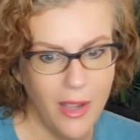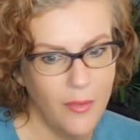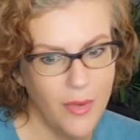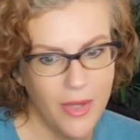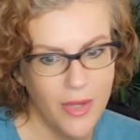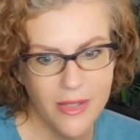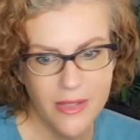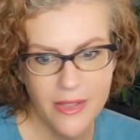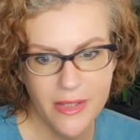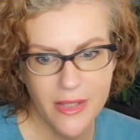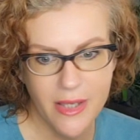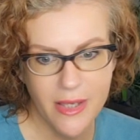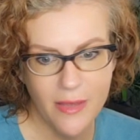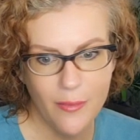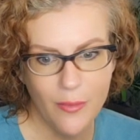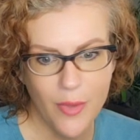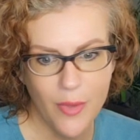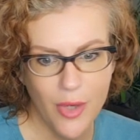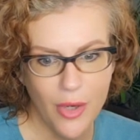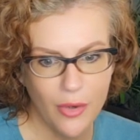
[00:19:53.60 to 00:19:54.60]
And we can
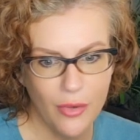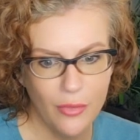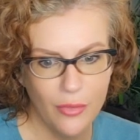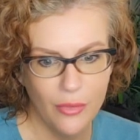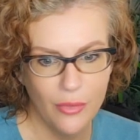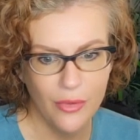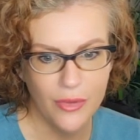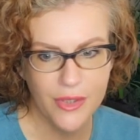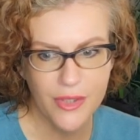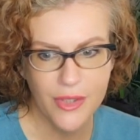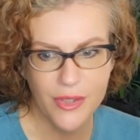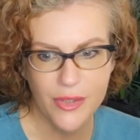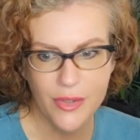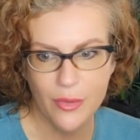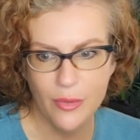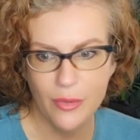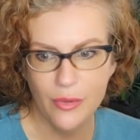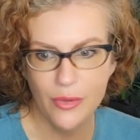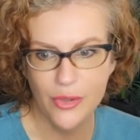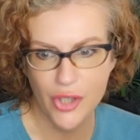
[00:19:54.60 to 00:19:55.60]
see we are cool. This is
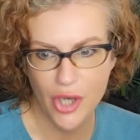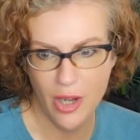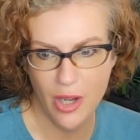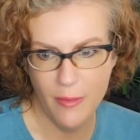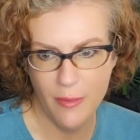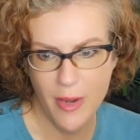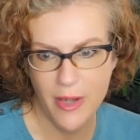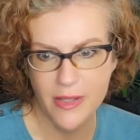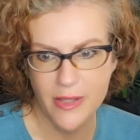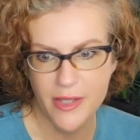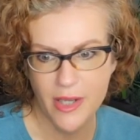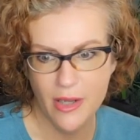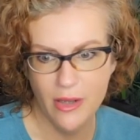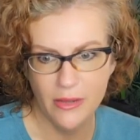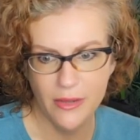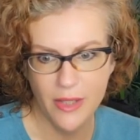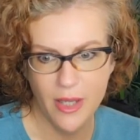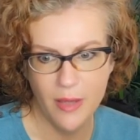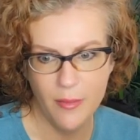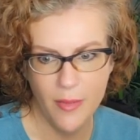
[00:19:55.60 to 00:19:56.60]
a cool job, and it's
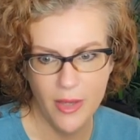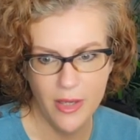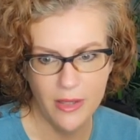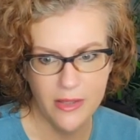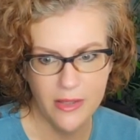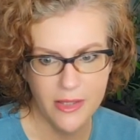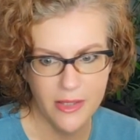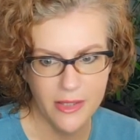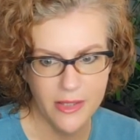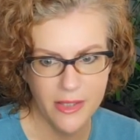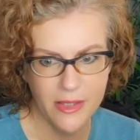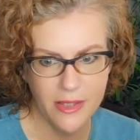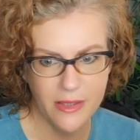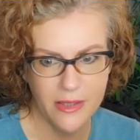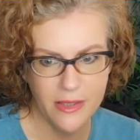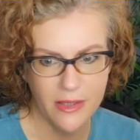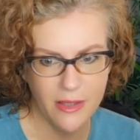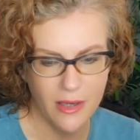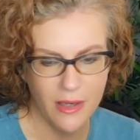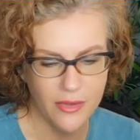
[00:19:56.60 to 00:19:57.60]
called admin
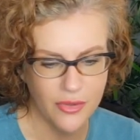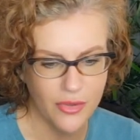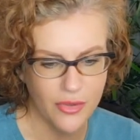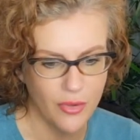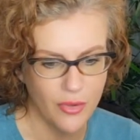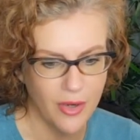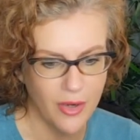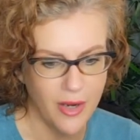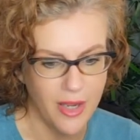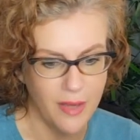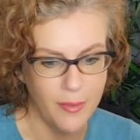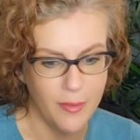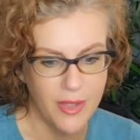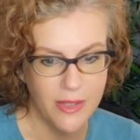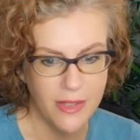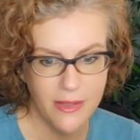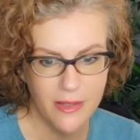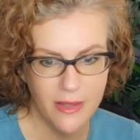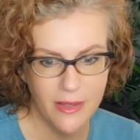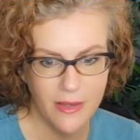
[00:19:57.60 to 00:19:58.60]
assistant
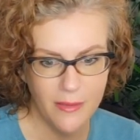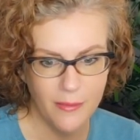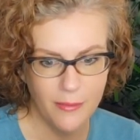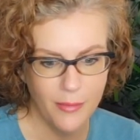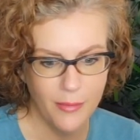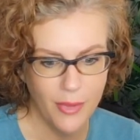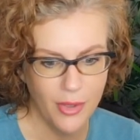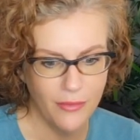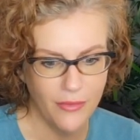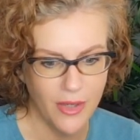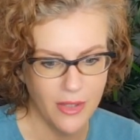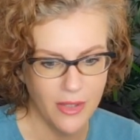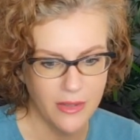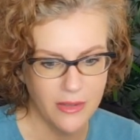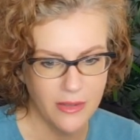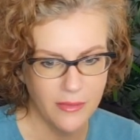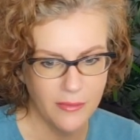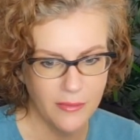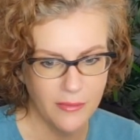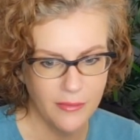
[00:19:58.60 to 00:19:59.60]
ABC.
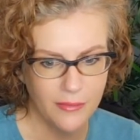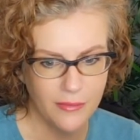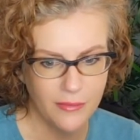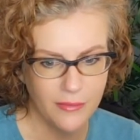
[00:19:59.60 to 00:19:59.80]
Perfect.